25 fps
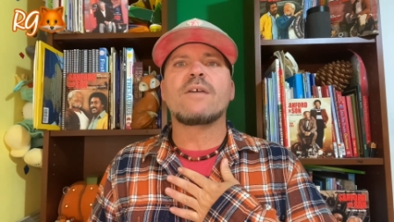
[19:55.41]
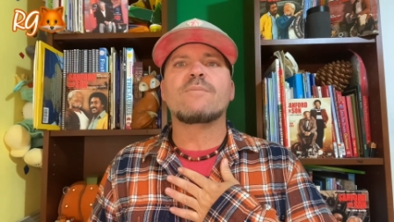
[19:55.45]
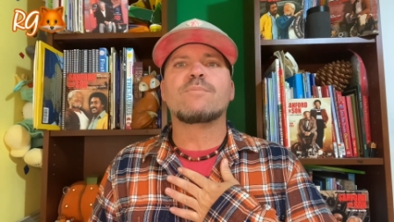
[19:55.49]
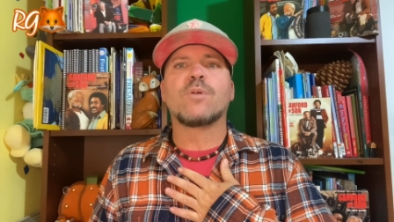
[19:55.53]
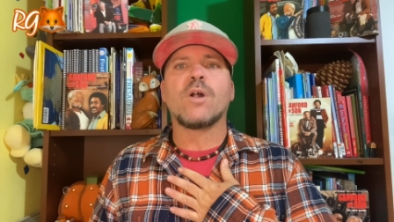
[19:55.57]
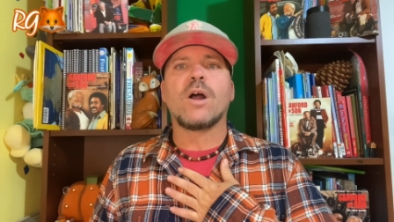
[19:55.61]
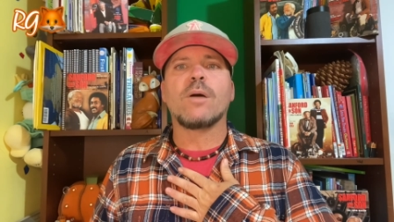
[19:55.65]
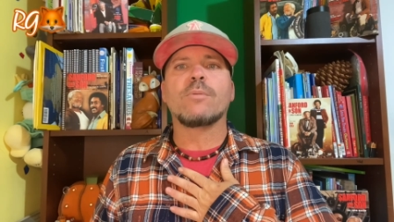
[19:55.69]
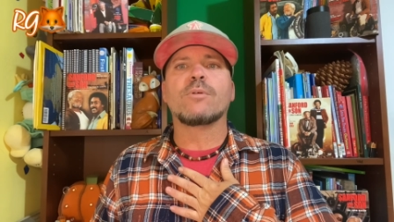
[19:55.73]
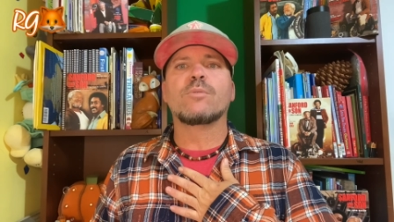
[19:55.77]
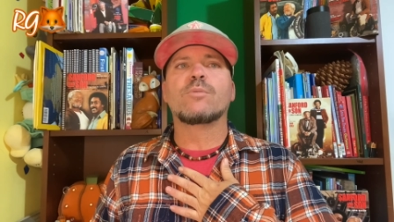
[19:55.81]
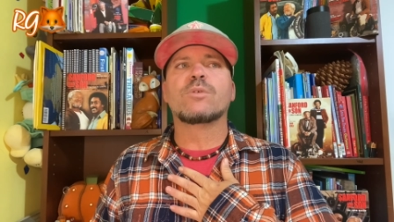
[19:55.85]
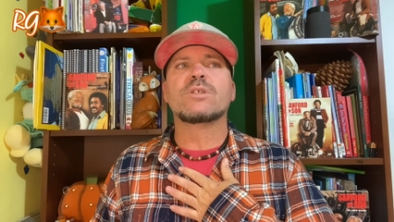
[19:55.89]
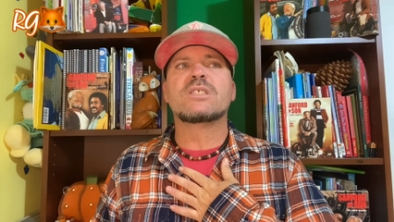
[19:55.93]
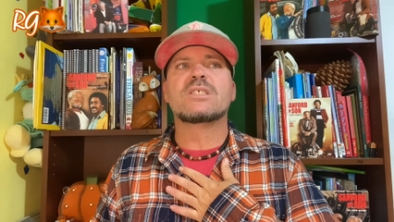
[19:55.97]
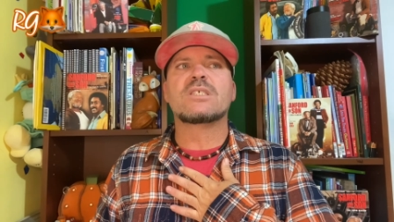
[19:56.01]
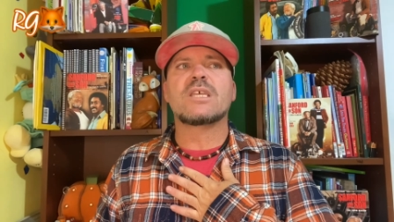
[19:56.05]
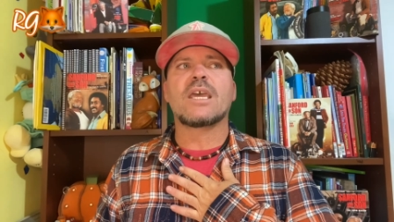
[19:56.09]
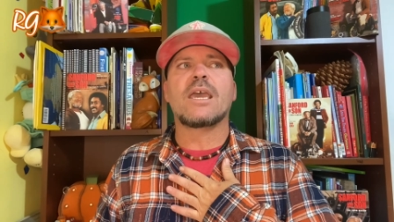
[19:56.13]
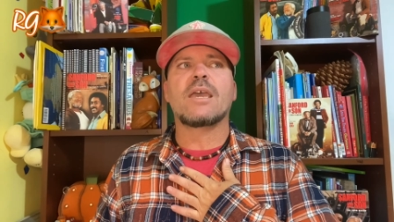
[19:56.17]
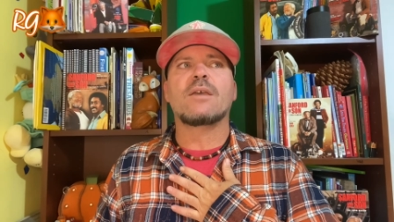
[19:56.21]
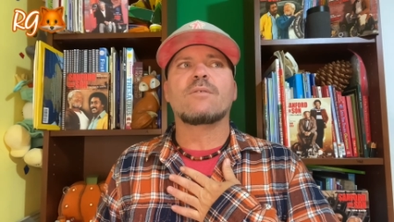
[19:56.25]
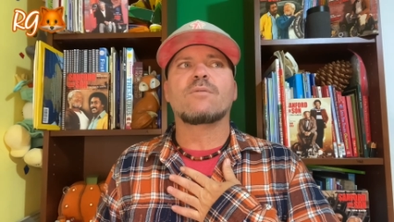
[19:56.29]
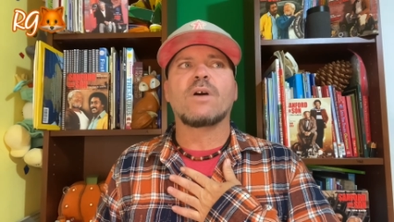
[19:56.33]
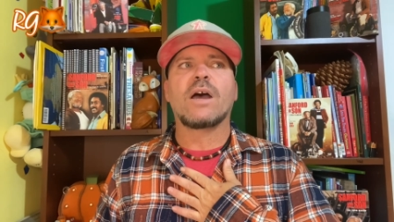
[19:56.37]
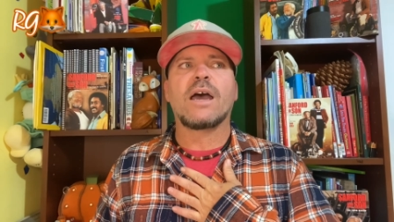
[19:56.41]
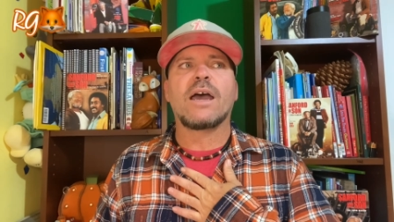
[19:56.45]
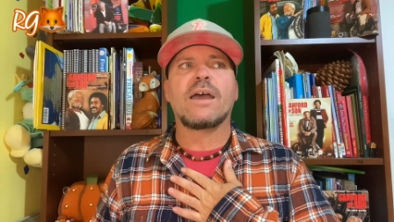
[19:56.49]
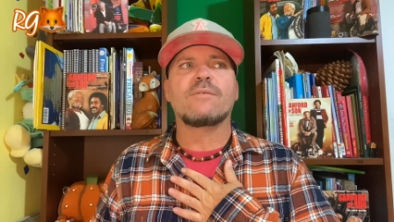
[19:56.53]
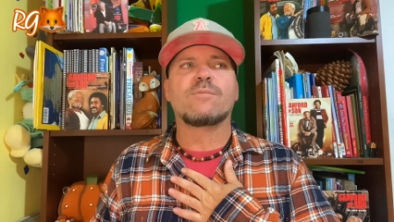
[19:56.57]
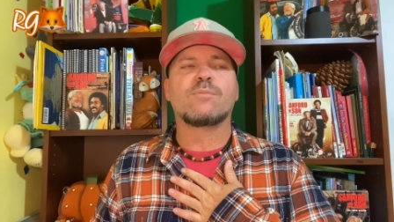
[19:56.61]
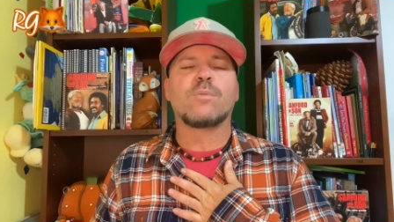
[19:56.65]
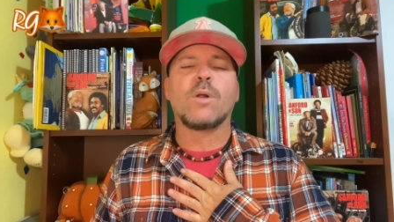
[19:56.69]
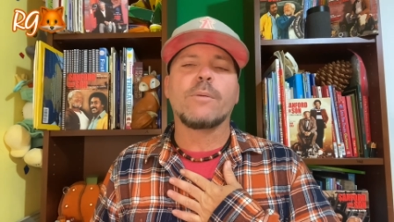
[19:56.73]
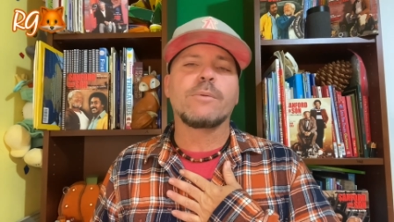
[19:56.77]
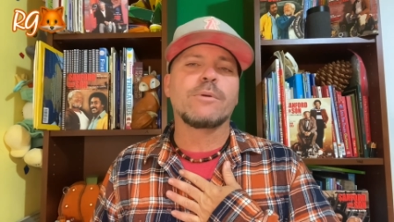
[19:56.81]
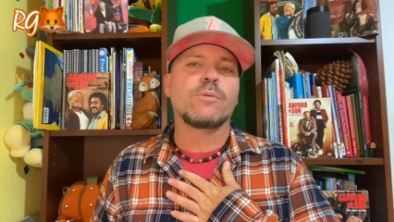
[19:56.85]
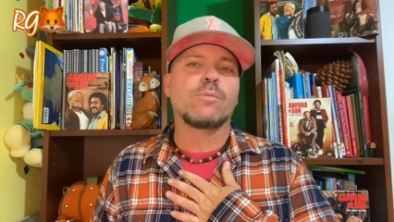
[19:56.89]
probably would say I've
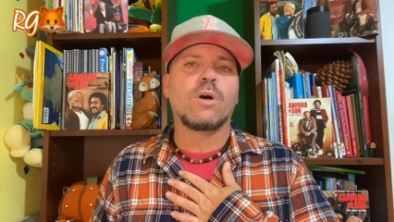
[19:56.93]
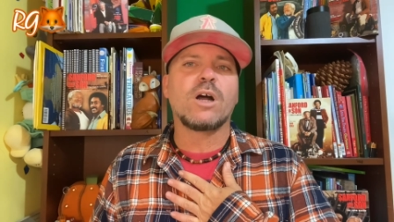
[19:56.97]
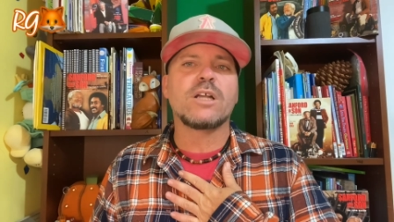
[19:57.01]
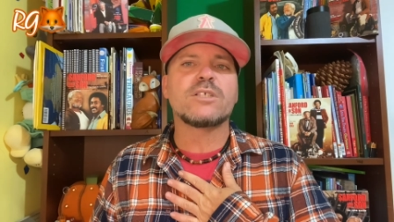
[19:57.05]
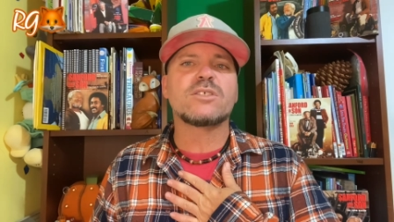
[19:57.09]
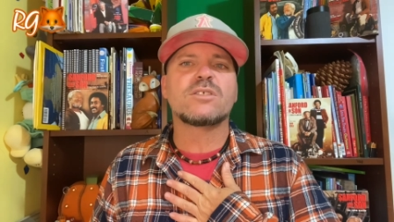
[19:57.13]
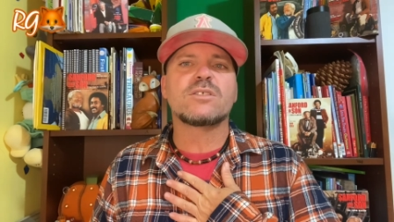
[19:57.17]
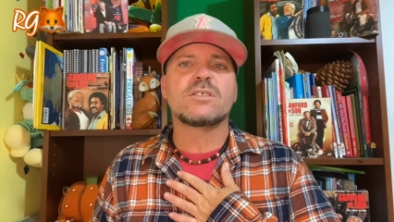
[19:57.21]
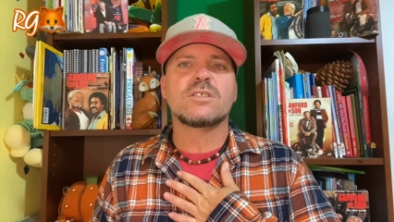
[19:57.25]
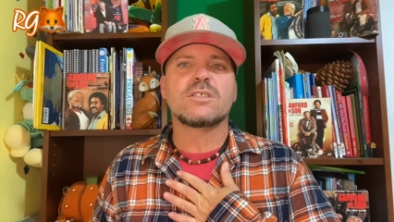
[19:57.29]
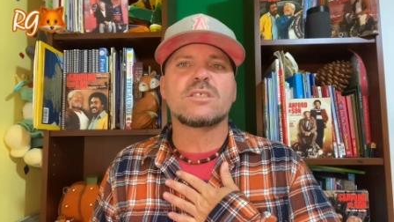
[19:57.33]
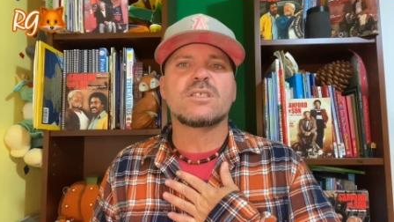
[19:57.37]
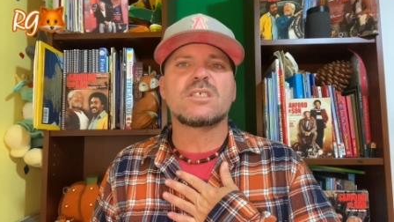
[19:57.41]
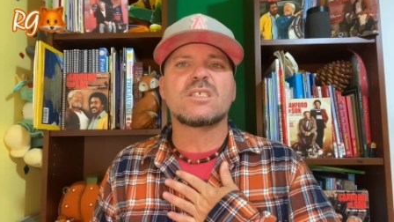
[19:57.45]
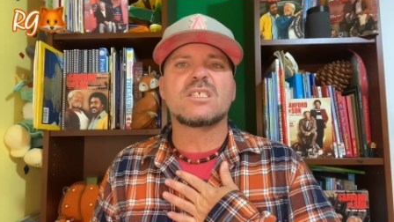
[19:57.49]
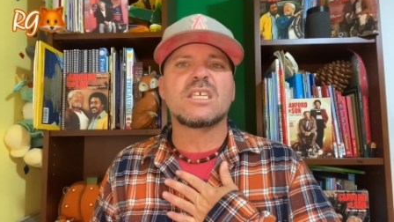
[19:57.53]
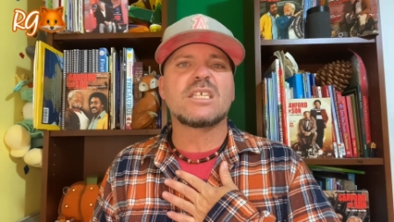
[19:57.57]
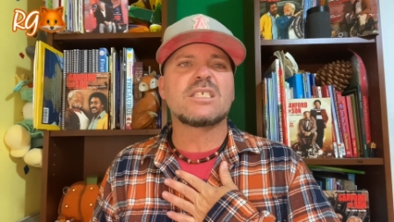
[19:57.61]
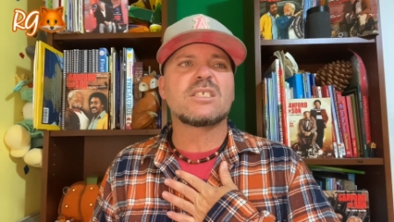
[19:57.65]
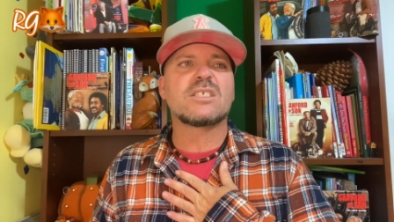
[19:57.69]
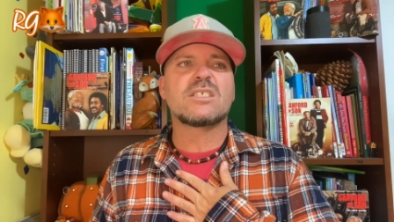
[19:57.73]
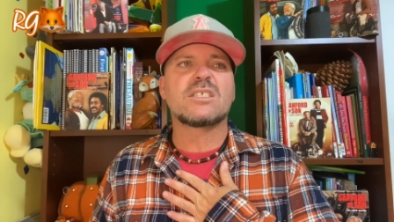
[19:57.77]
probably watched six,